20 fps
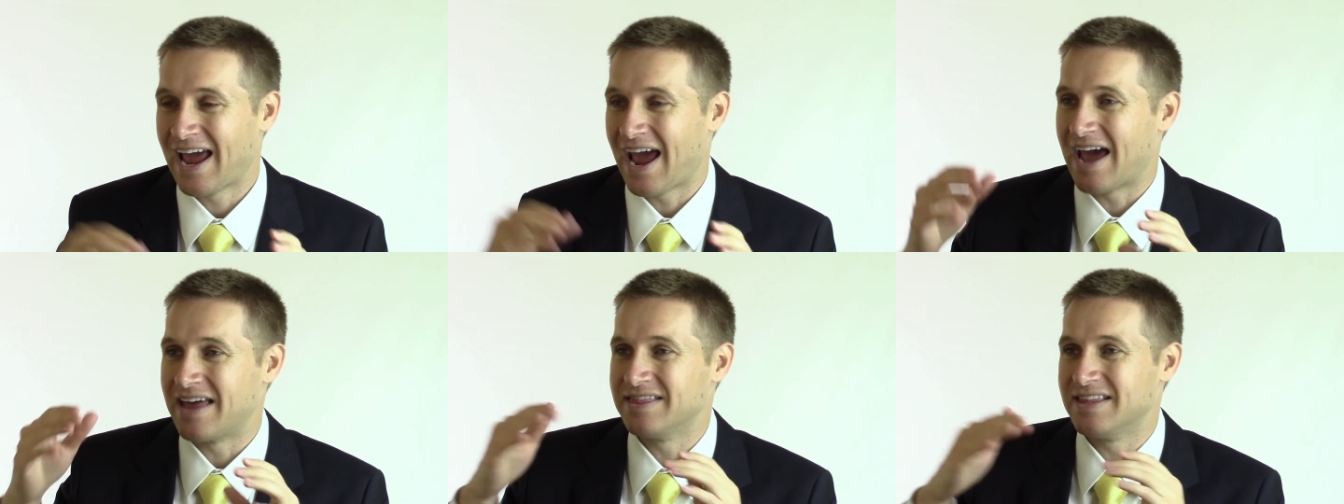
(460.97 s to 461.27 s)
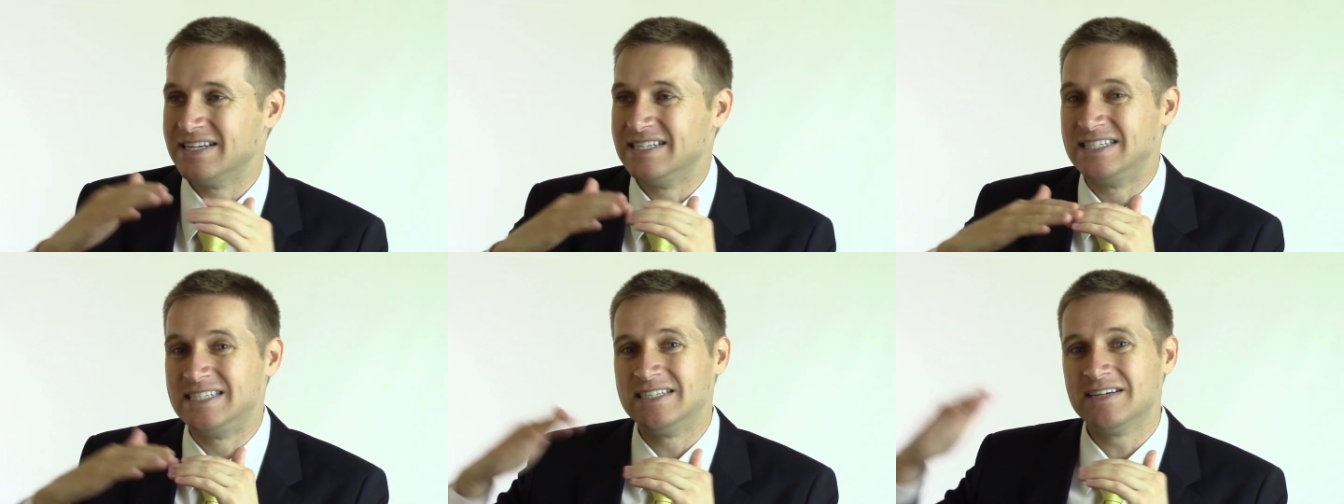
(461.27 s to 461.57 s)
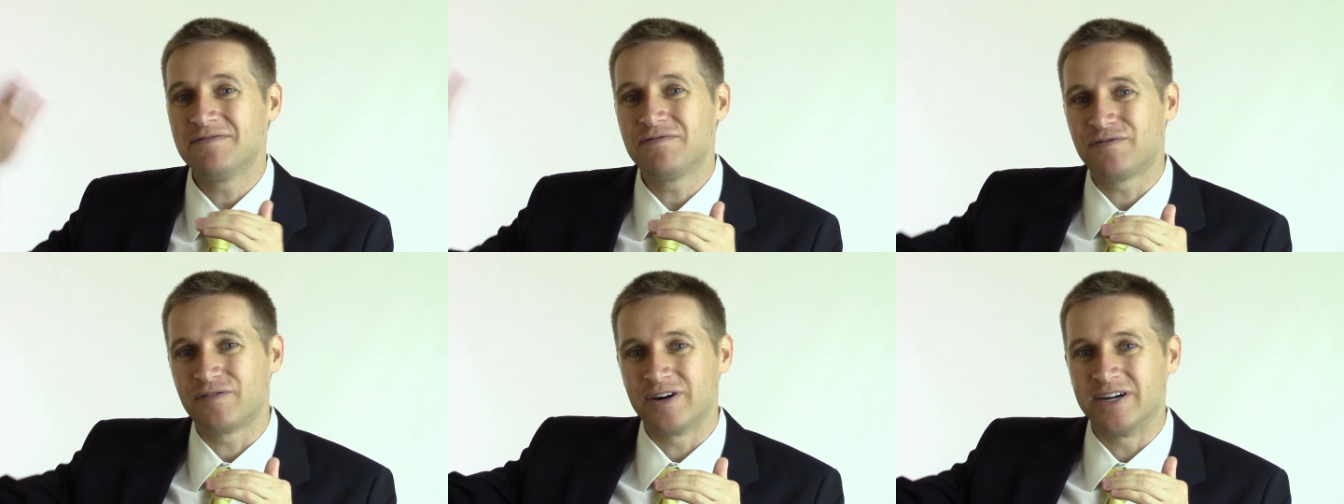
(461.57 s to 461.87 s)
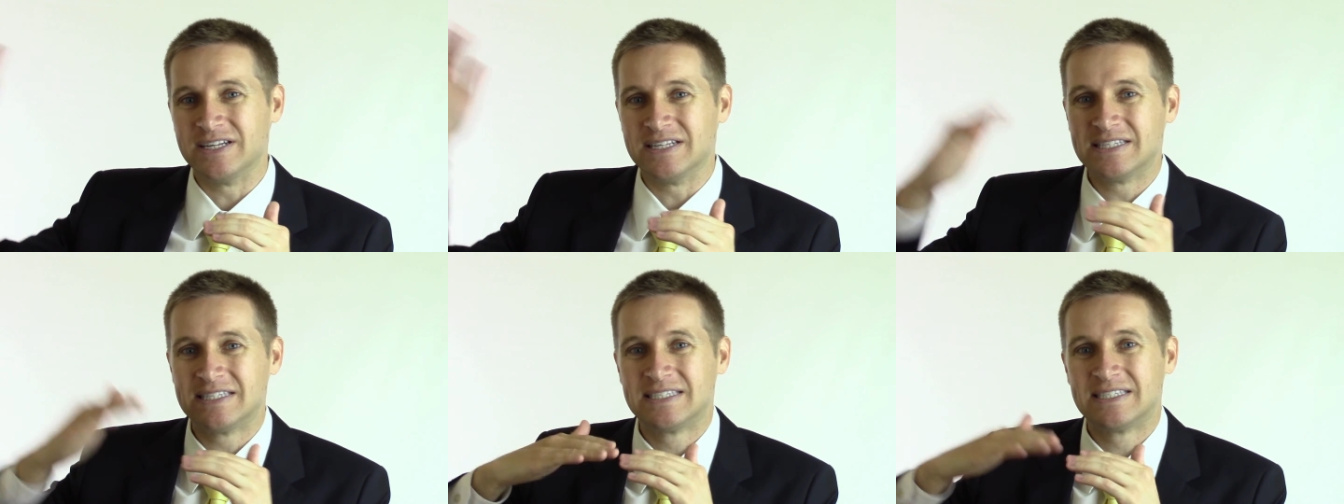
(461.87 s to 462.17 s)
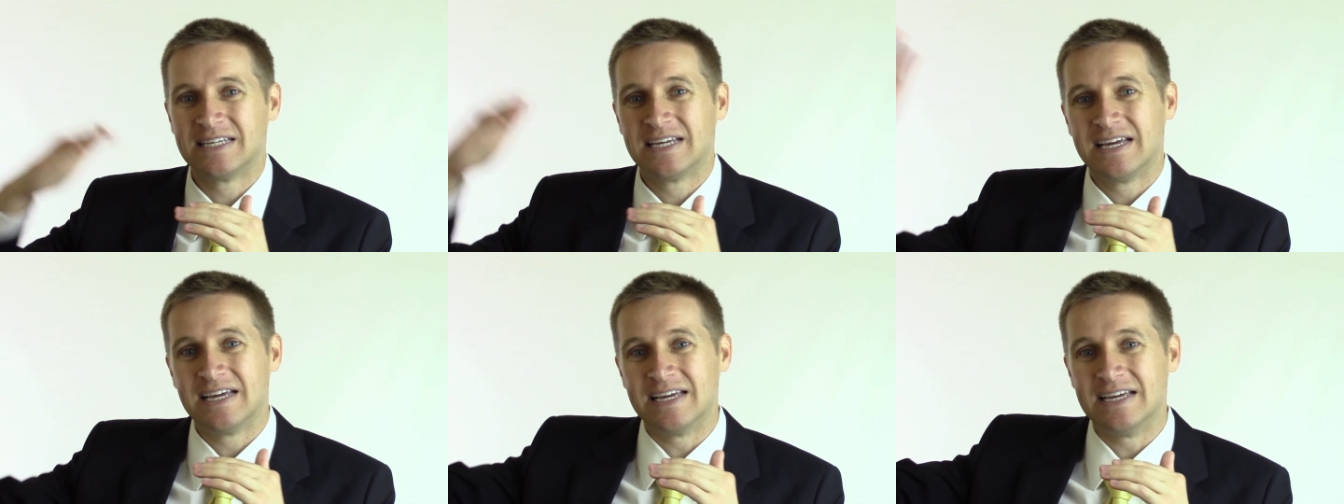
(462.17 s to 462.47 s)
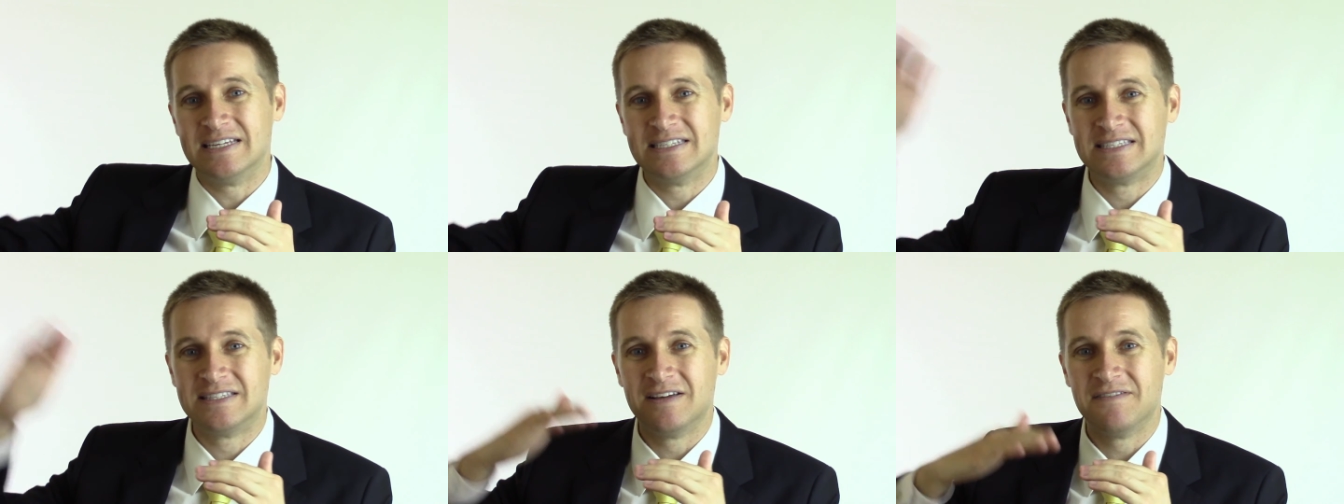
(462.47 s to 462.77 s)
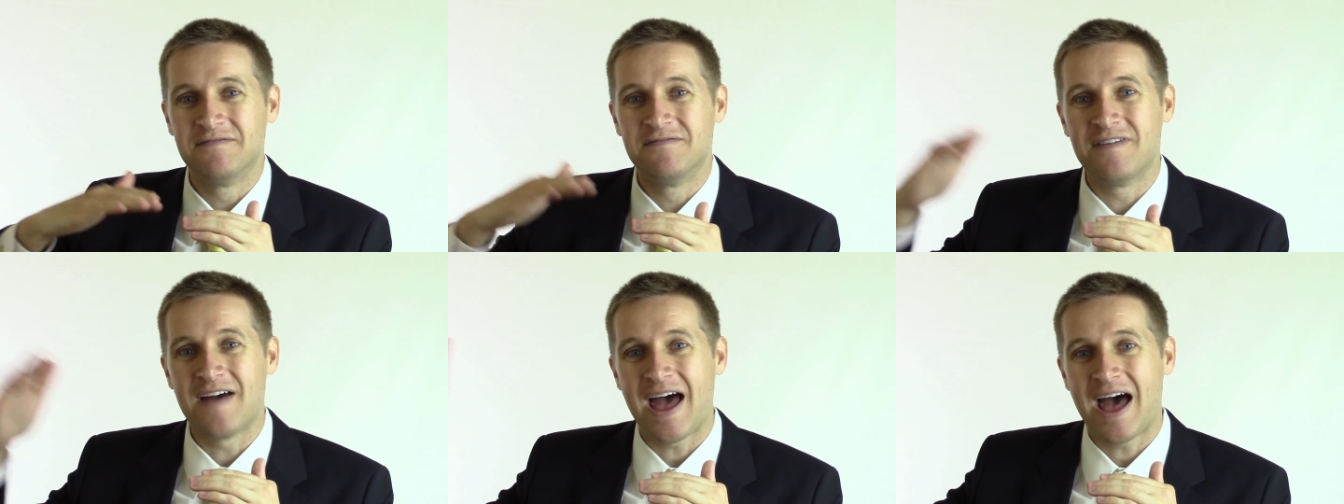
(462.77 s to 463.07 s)
and the difference is
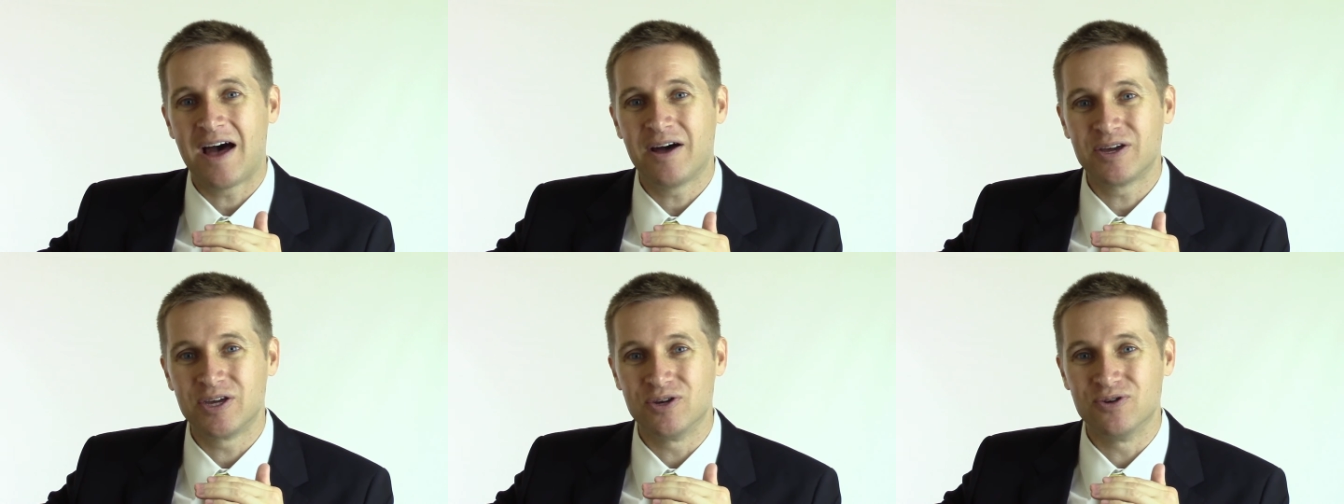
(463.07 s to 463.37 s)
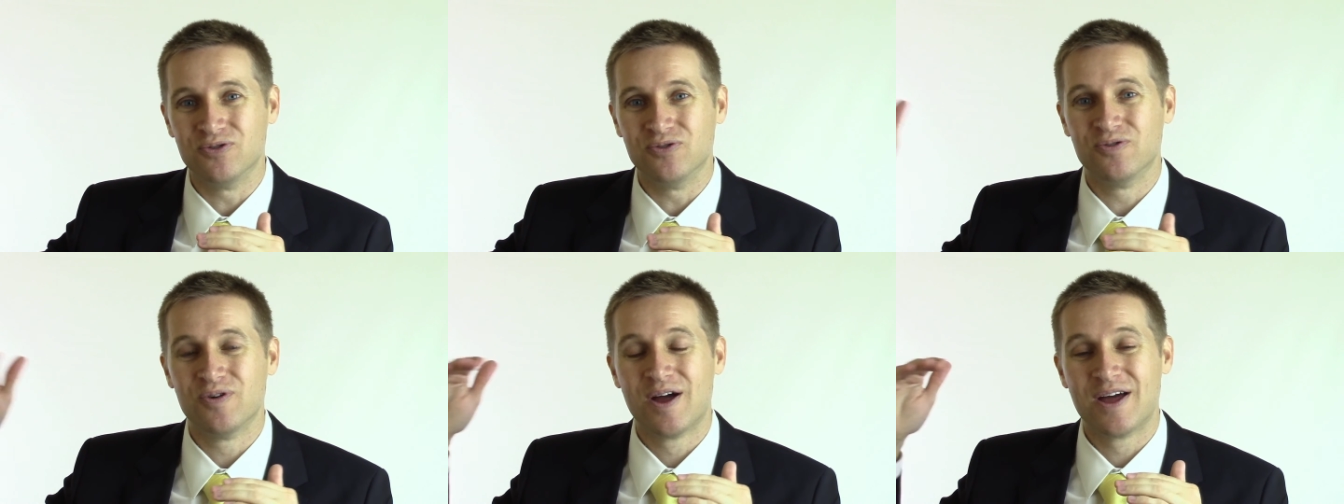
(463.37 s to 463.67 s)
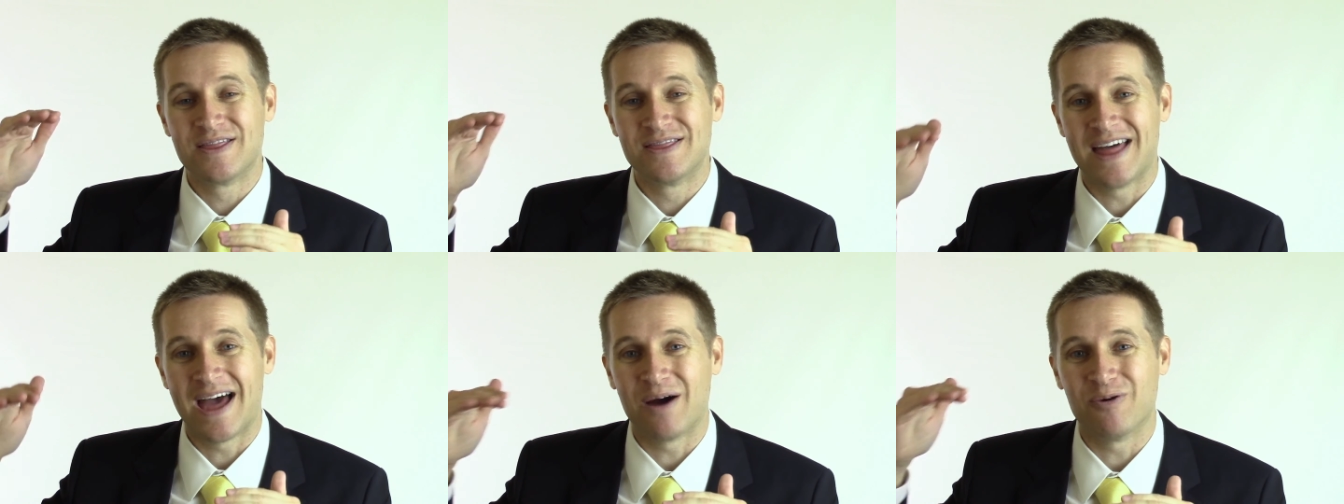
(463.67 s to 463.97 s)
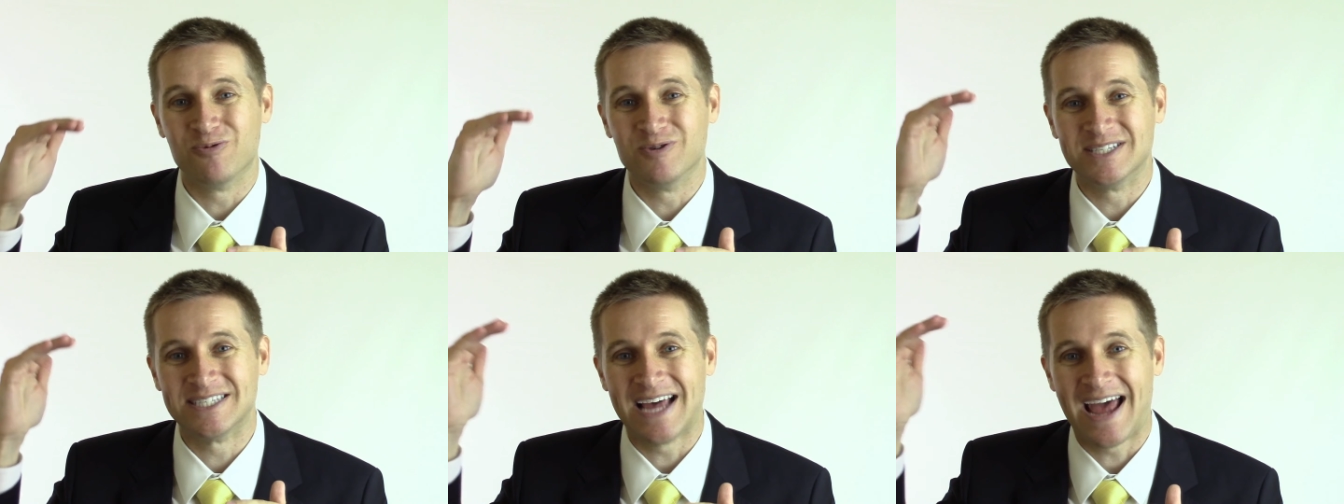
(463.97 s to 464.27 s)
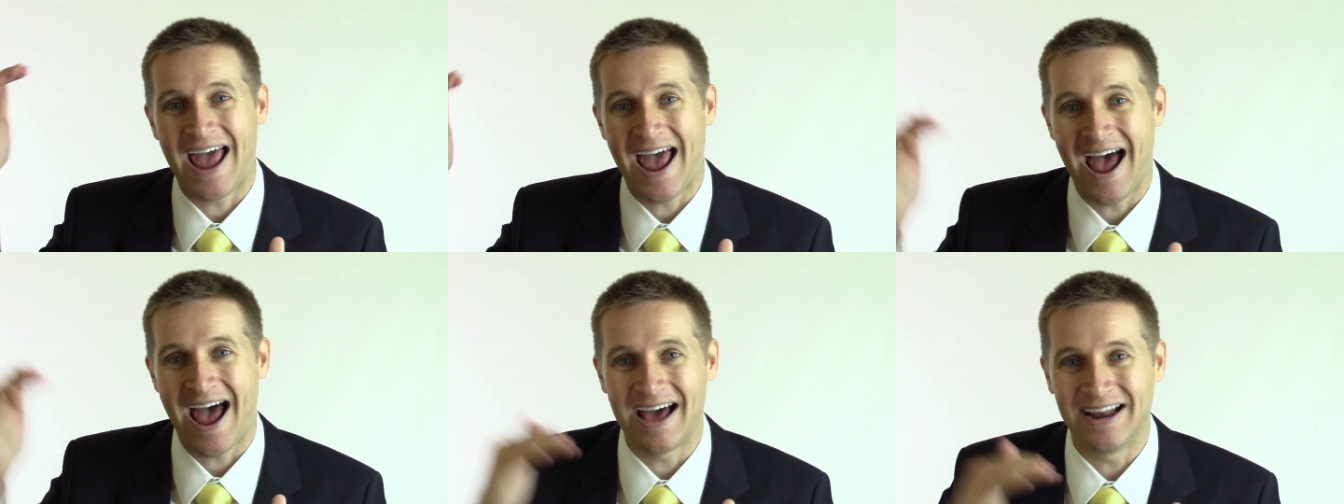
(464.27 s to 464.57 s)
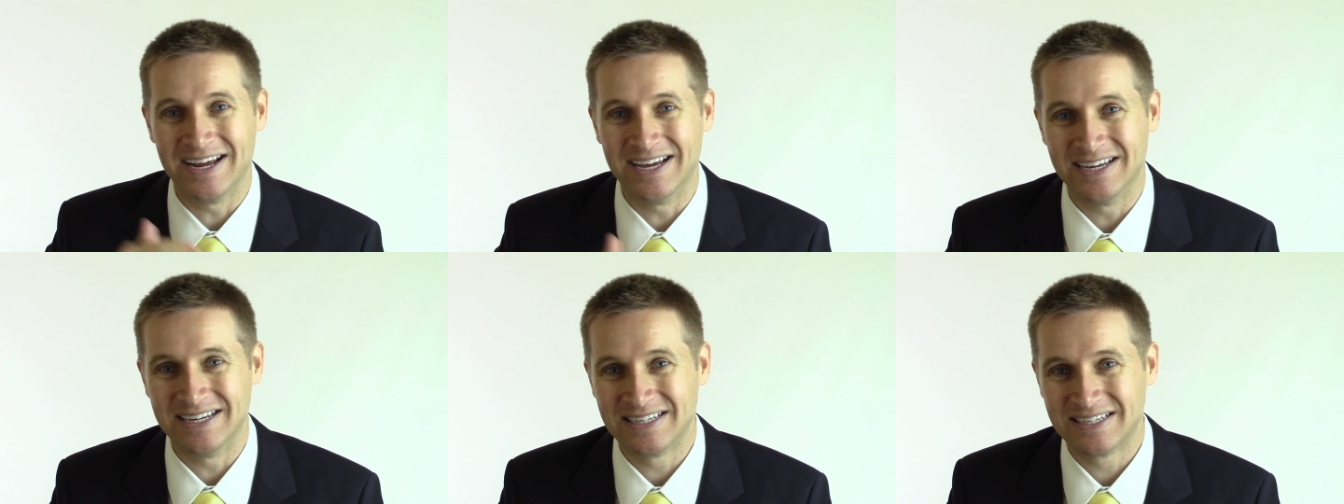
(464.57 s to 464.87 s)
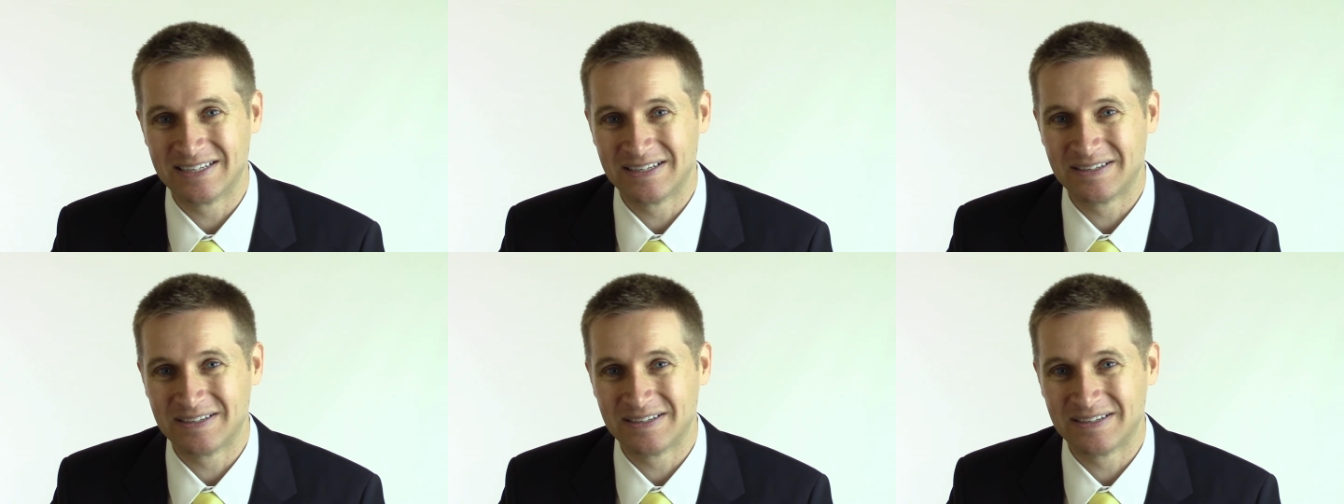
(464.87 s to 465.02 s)
the value that was added.